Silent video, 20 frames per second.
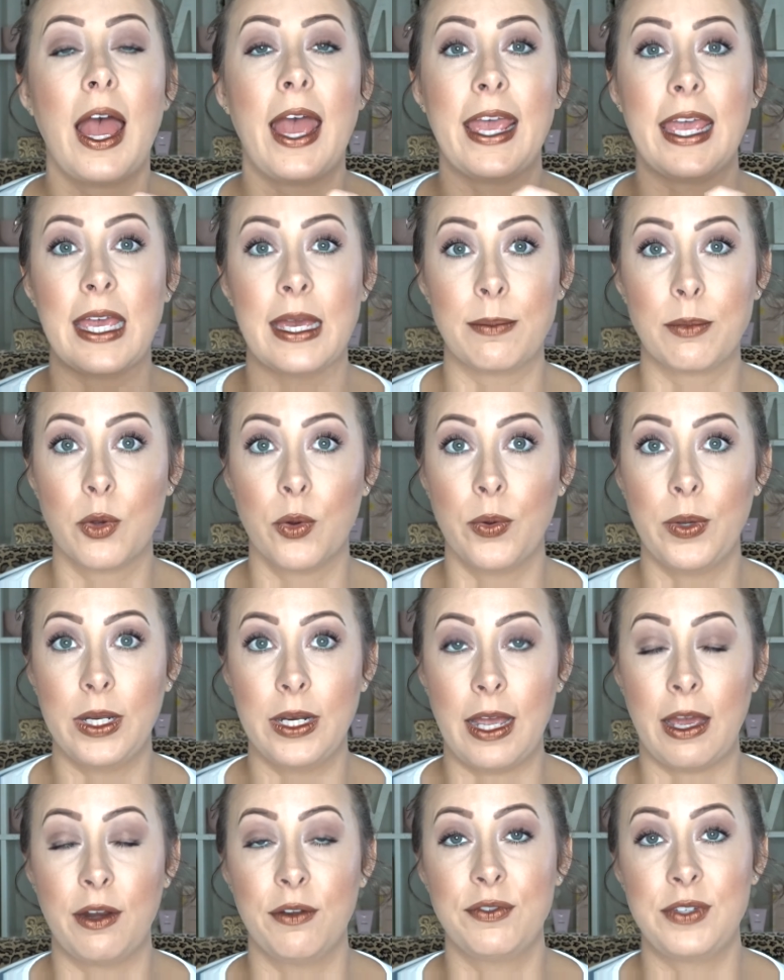I am
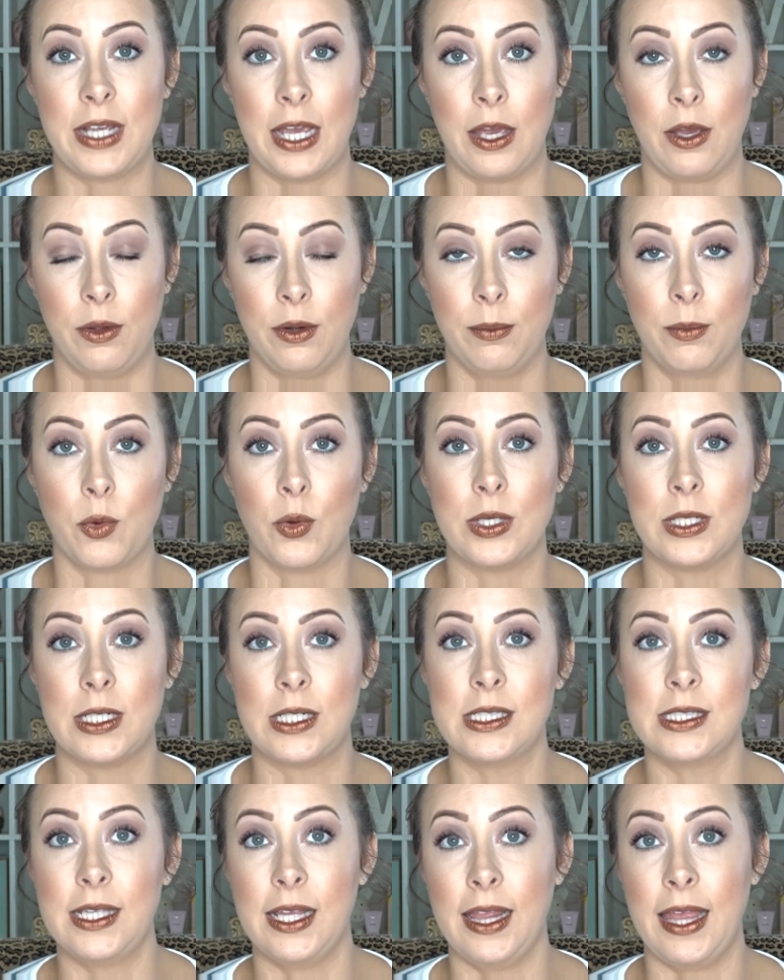going out of town. I'm going to
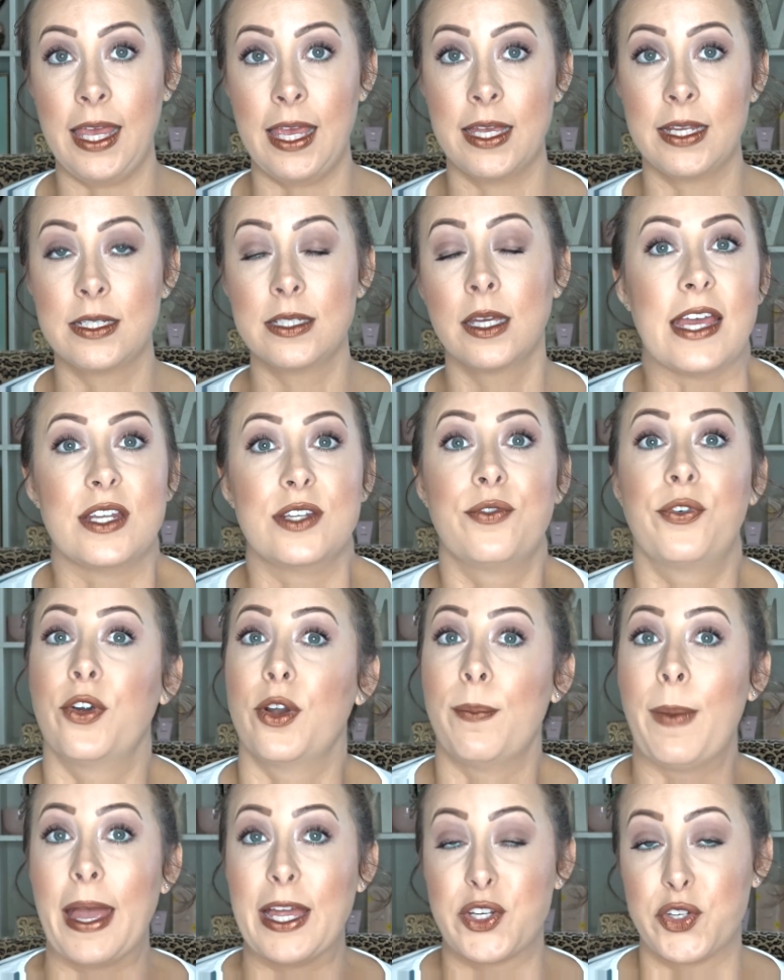Disneyland and for
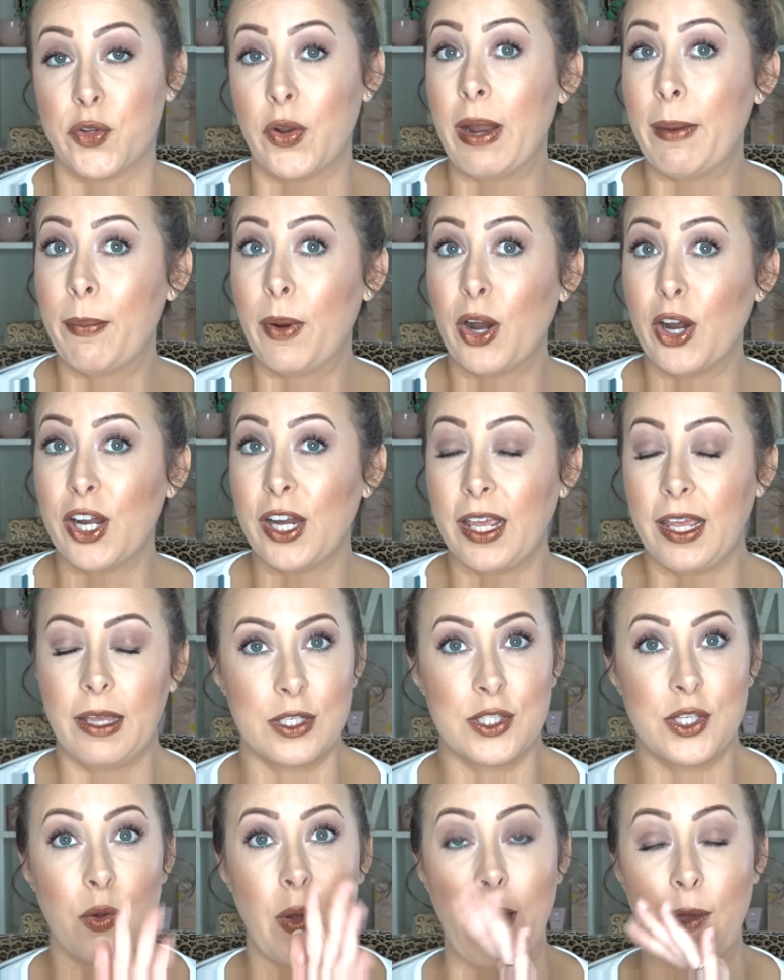a bachelorette party.
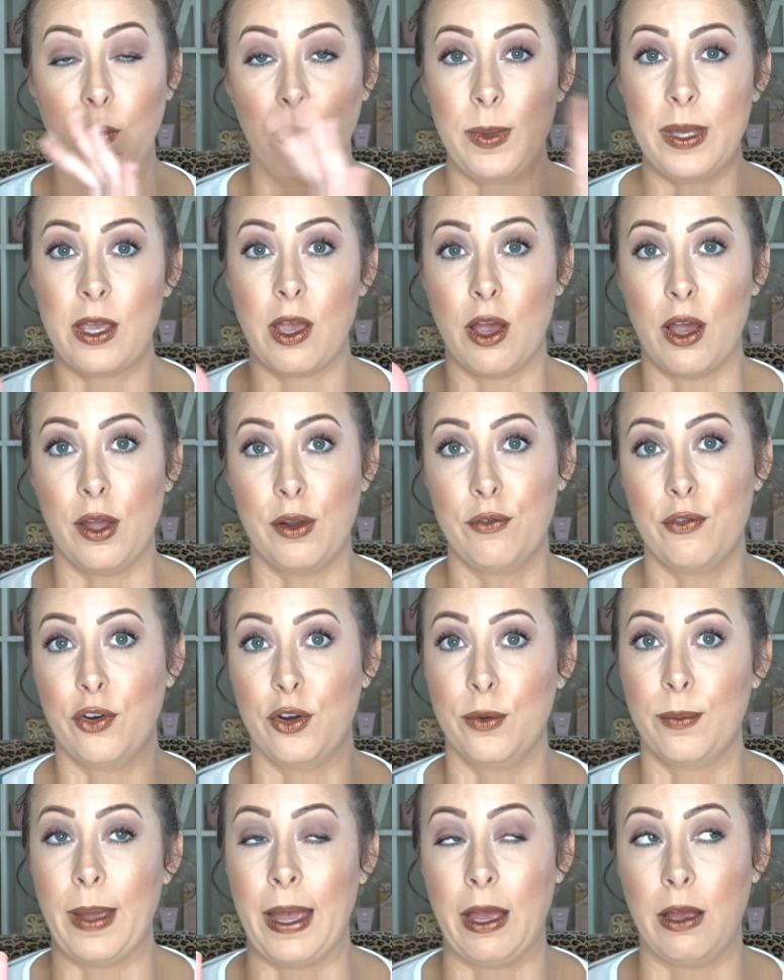So I will be gone
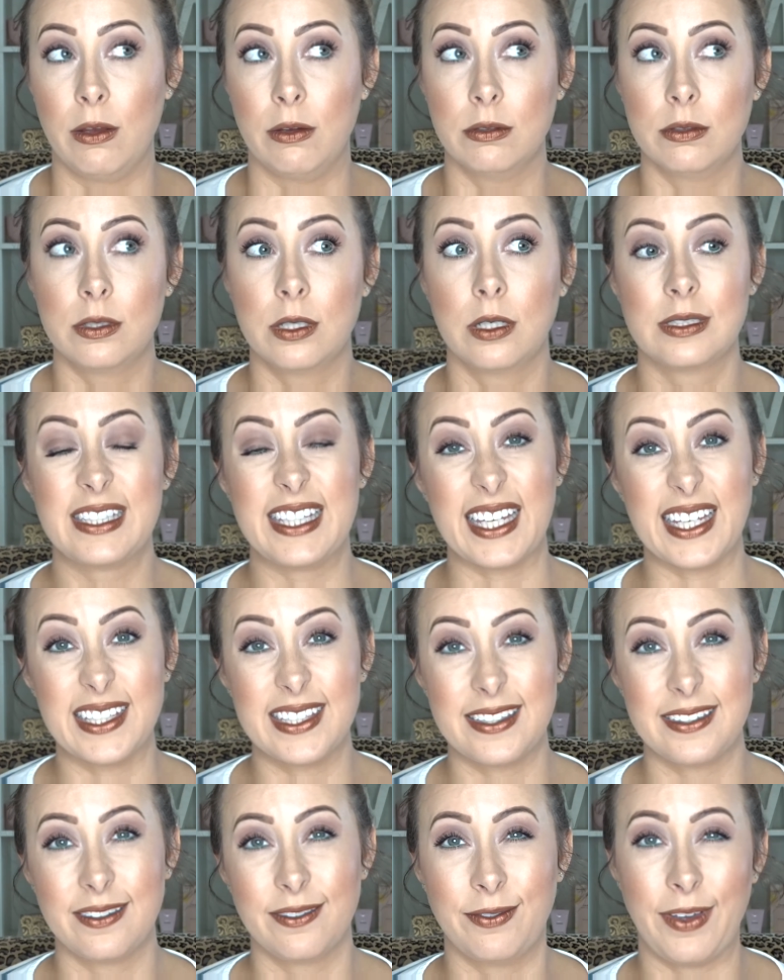for about
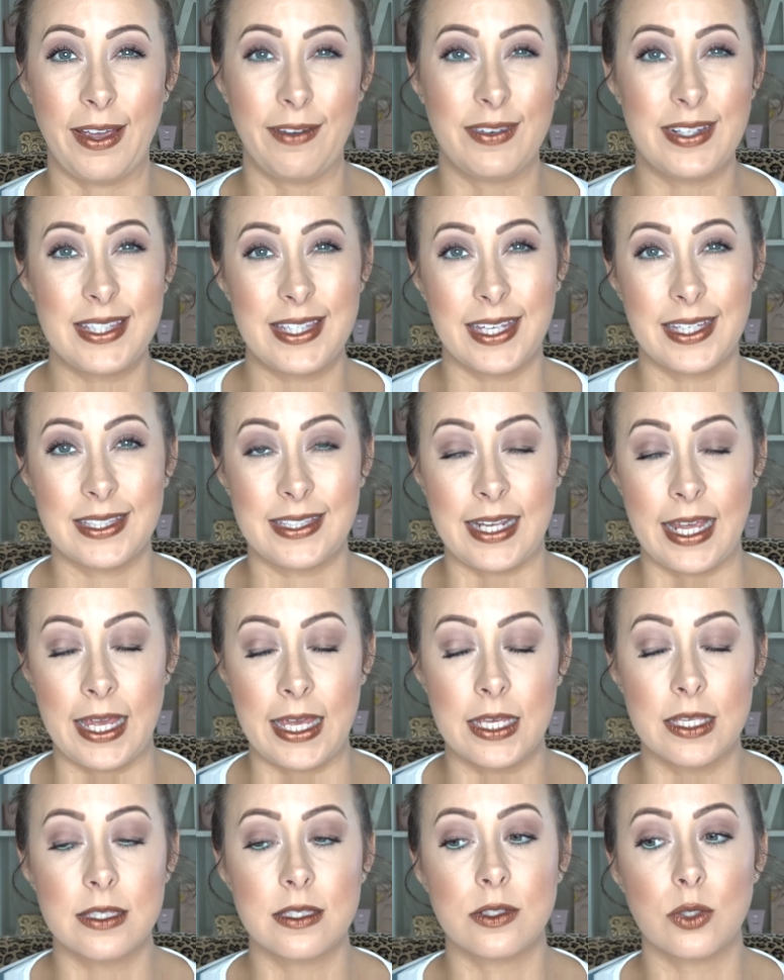5 to 6
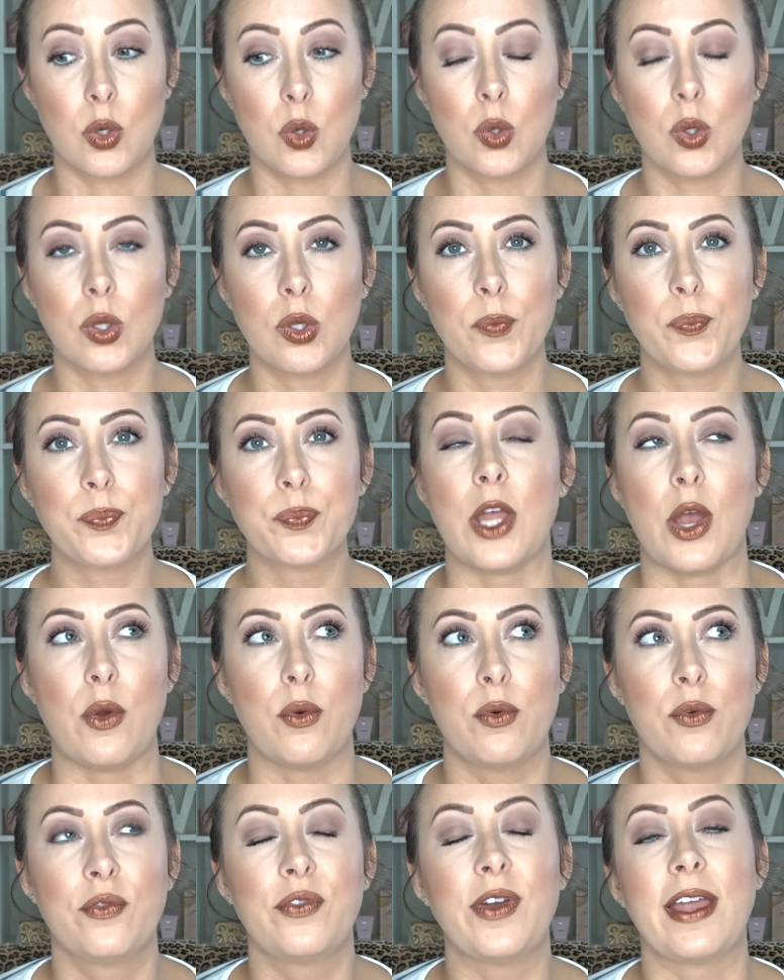days total. No,
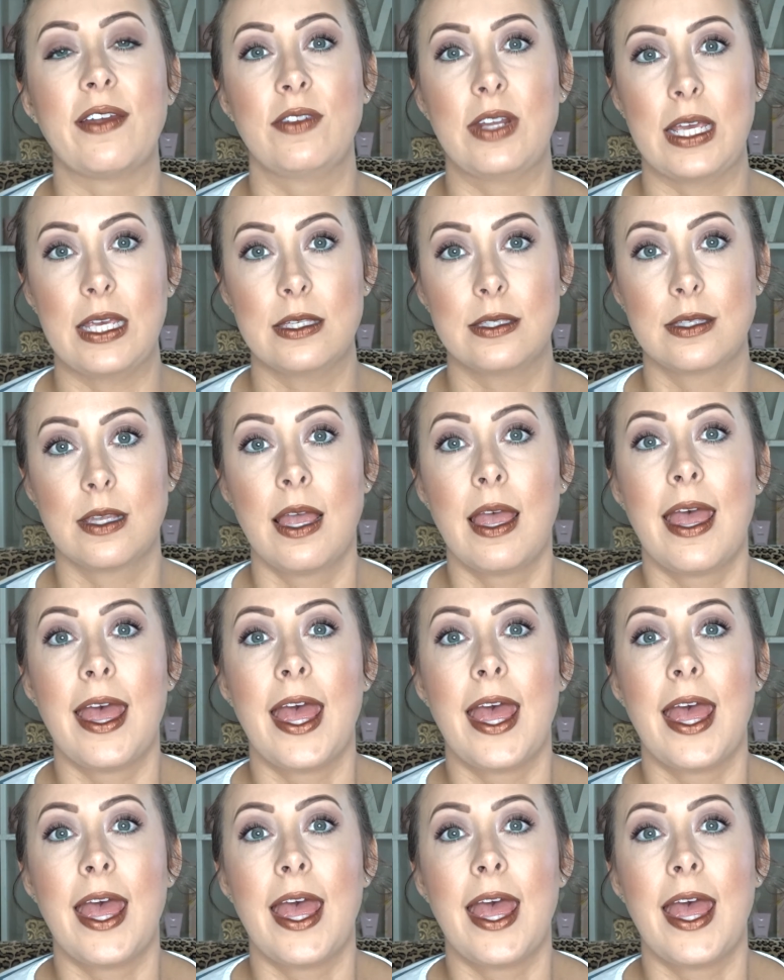5 days.